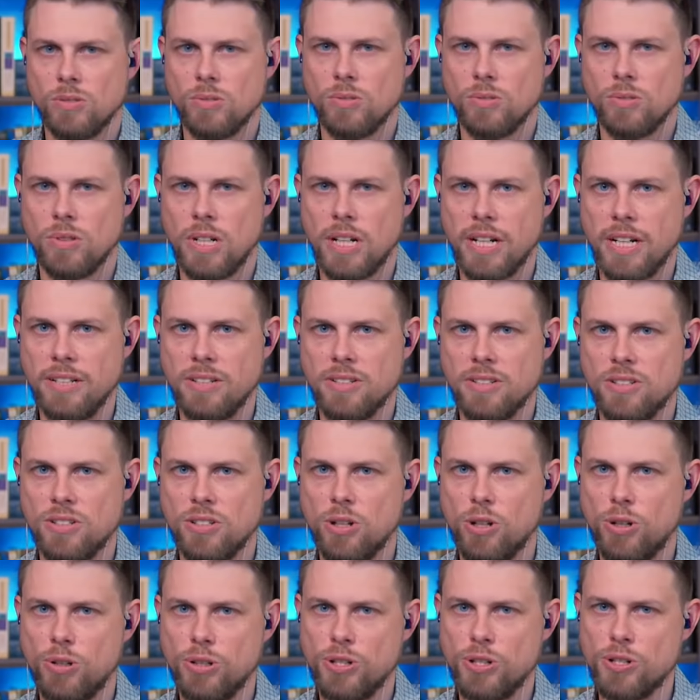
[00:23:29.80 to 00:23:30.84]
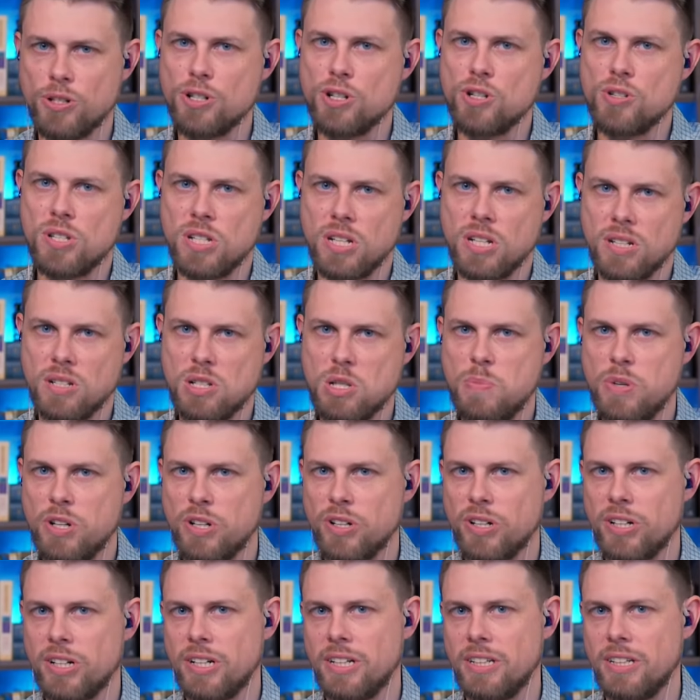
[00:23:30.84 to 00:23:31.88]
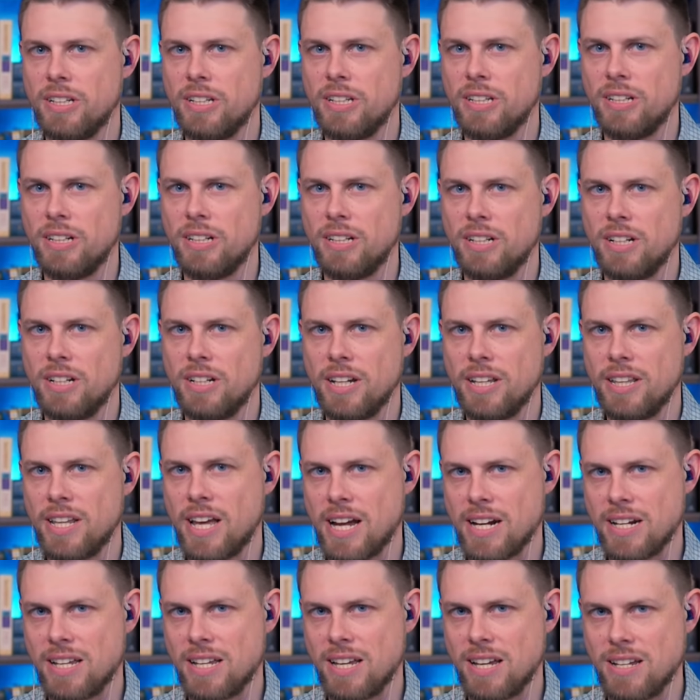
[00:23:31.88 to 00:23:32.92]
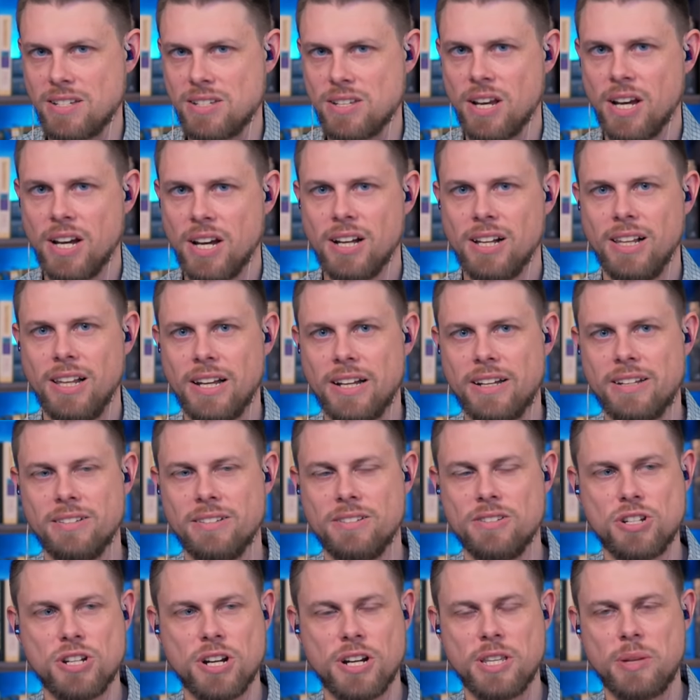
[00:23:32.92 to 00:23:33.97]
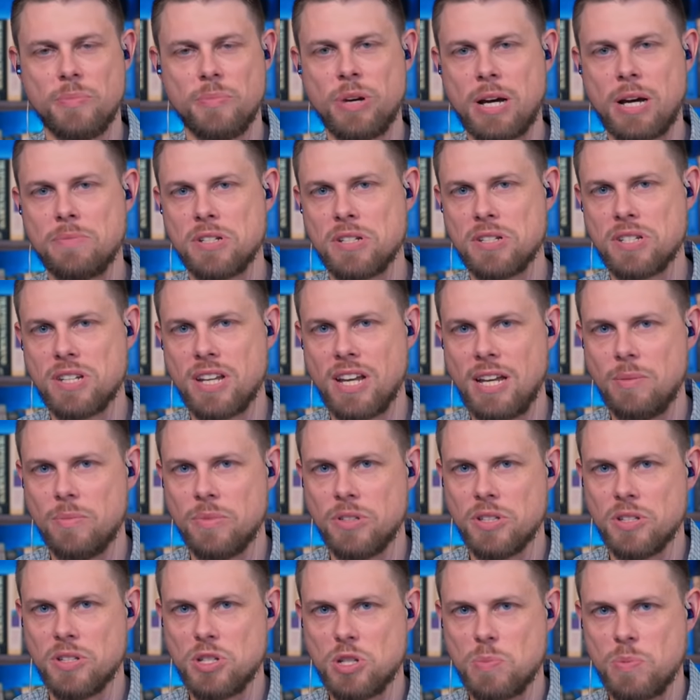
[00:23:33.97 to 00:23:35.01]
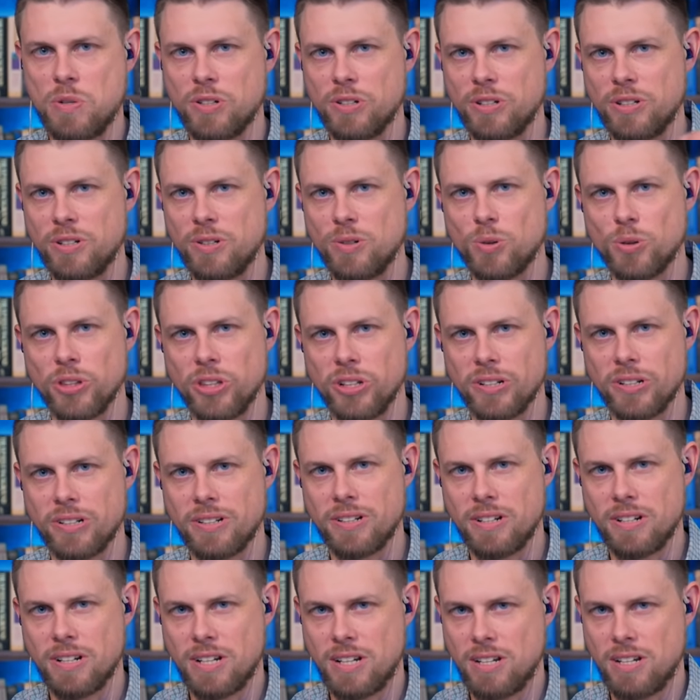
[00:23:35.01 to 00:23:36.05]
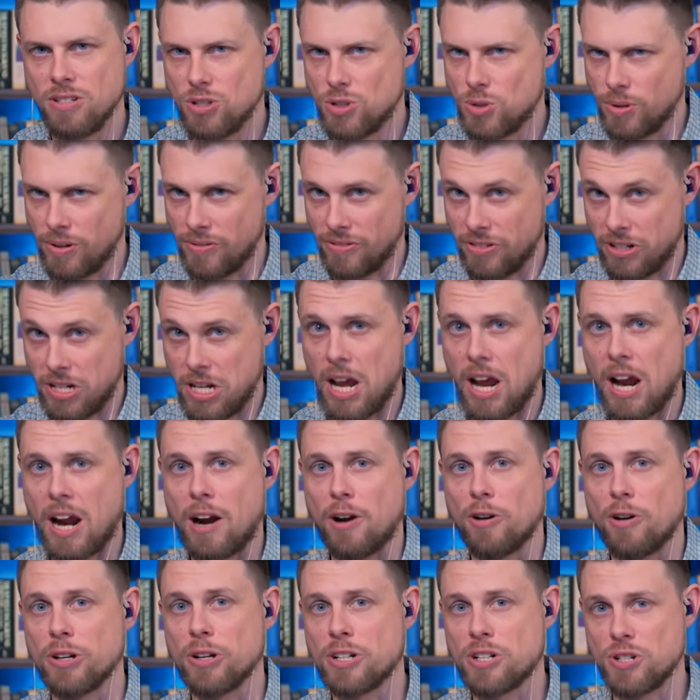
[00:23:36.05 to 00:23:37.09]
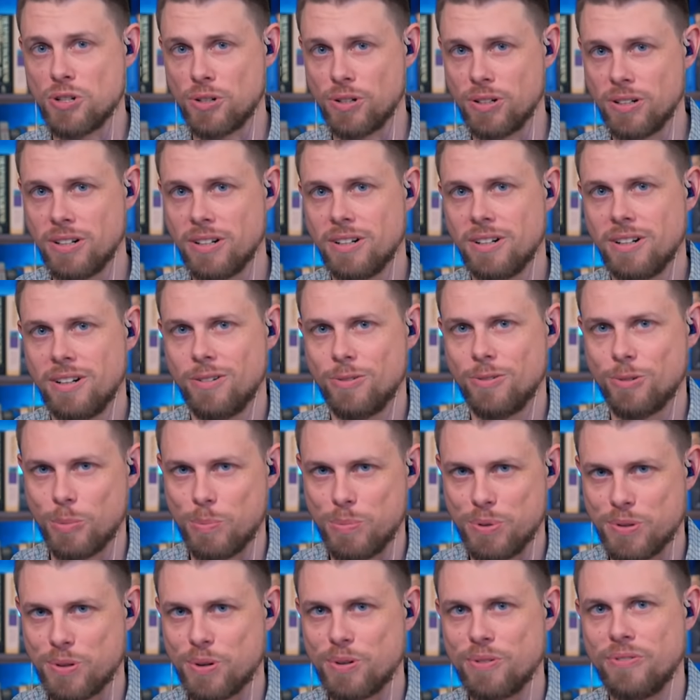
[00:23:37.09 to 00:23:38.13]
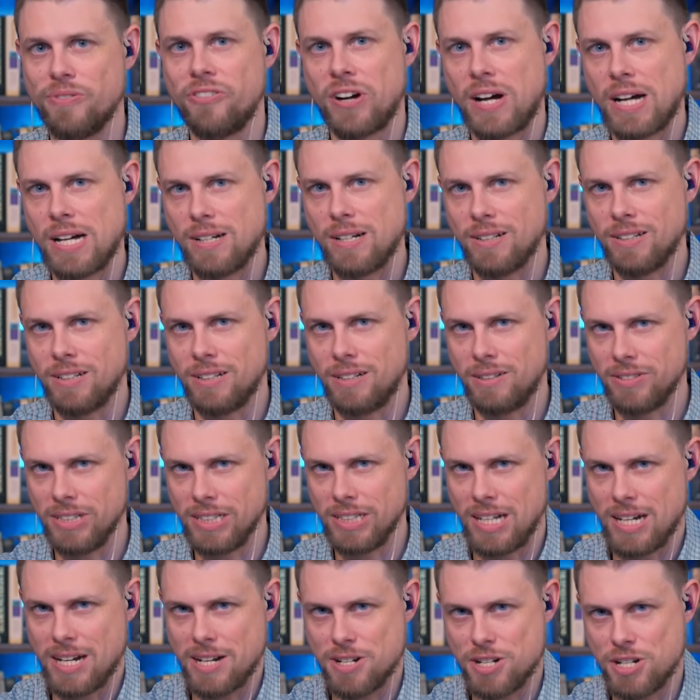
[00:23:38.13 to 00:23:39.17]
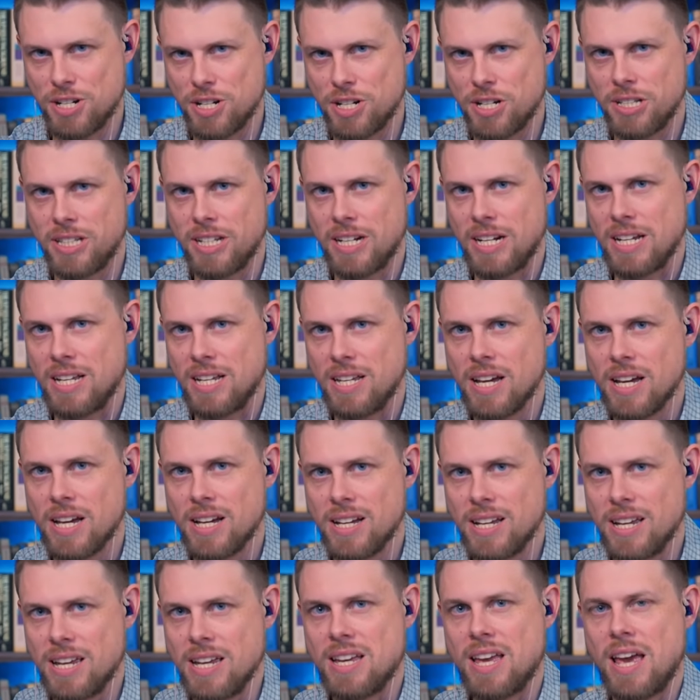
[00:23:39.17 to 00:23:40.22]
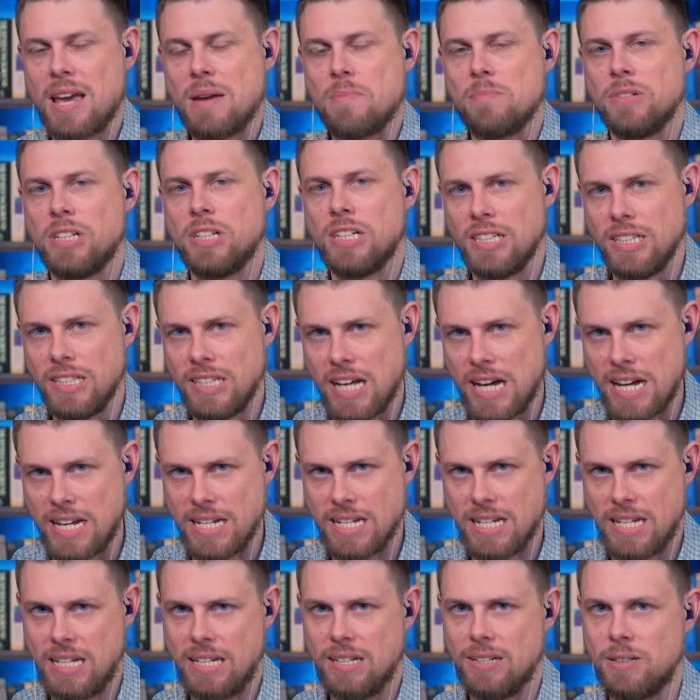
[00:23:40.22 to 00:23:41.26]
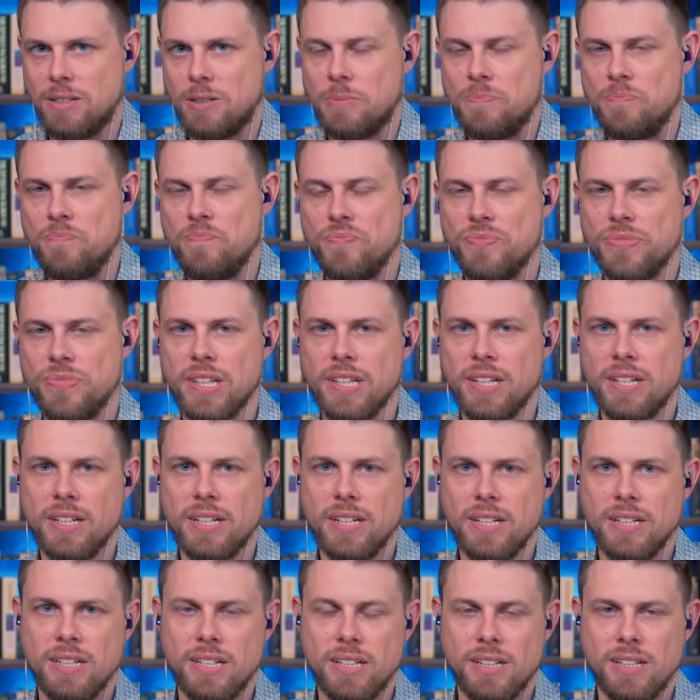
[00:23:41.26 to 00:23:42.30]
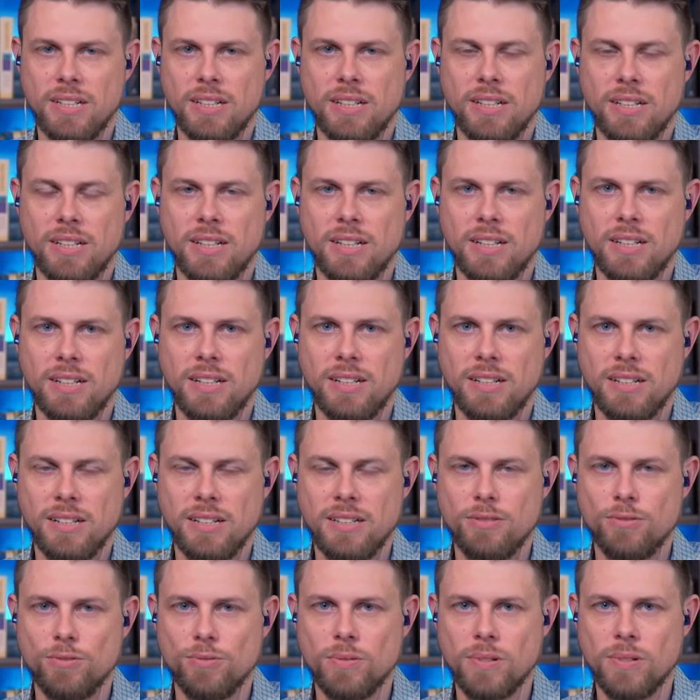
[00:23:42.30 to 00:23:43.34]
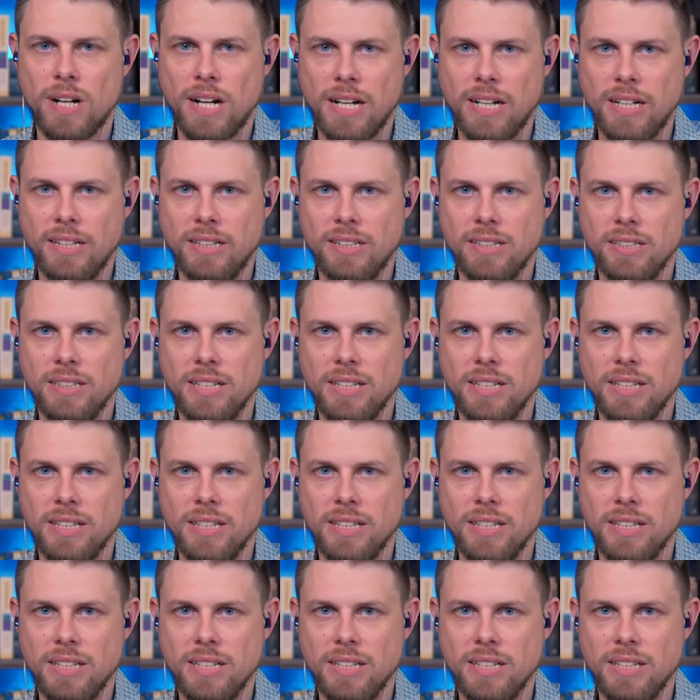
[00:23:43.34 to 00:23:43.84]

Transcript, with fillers: Right. So you're using spirit in that case, like John the Baptist came in the spirit or the sort of character or profile of Elijah. Character, ministry. Maybe even like calling would be a good word for it. Right.